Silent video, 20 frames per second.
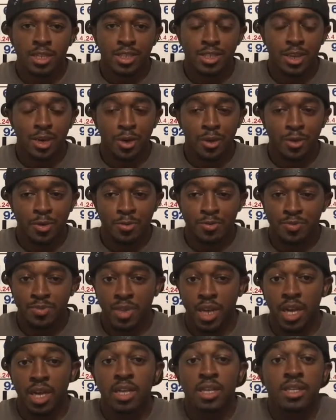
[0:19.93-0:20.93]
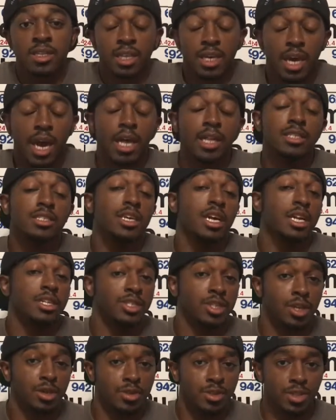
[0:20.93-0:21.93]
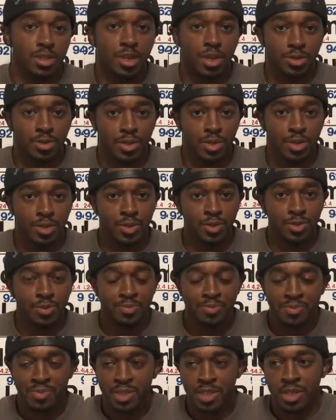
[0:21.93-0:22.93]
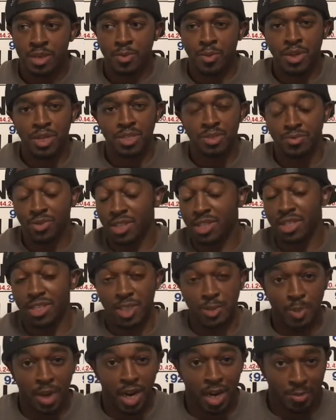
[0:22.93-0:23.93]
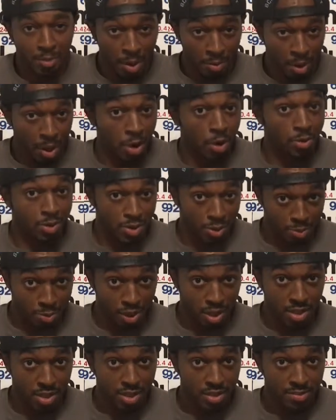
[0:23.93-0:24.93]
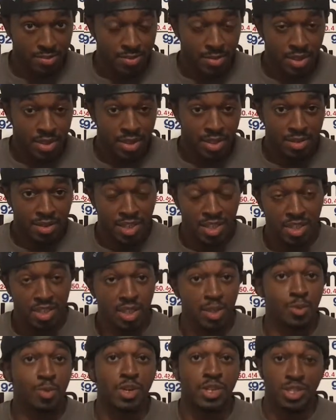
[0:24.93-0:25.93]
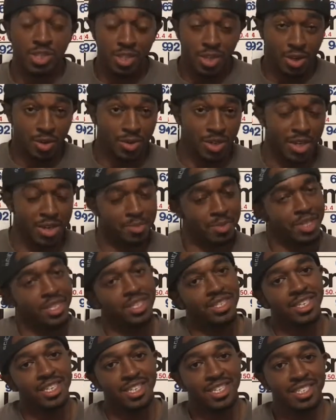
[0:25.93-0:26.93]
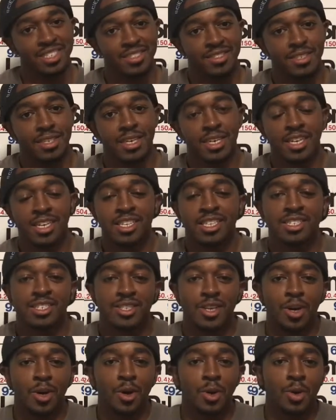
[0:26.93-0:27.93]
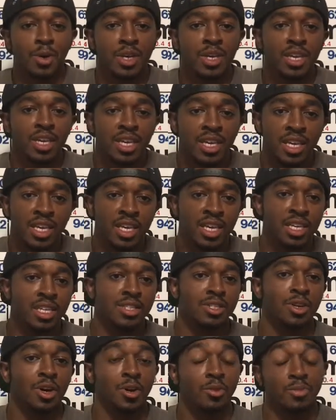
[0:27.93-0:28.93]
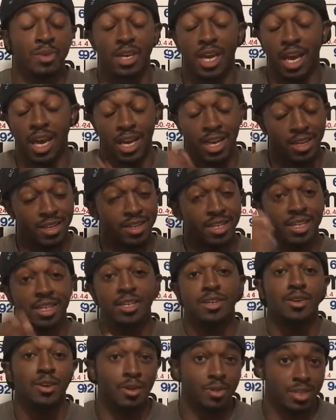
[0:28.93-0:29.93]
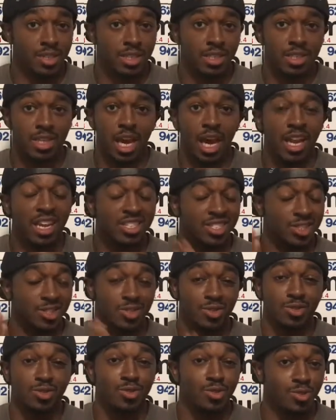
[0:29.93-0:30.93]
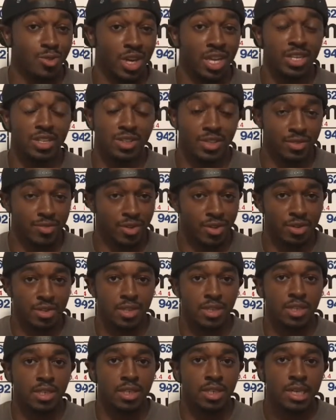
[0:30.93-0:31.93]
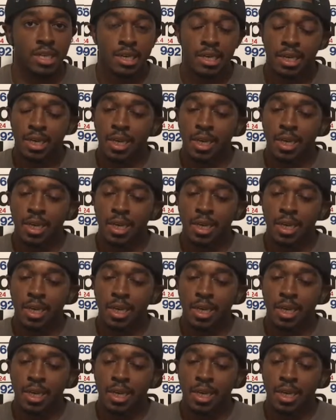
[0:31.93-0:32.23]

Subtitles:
So, the college that I chose to go to was really inspired by my oldest brother because he wanted to go there, but he couldn't. So, he told me, hey, go to this college. It's a great university.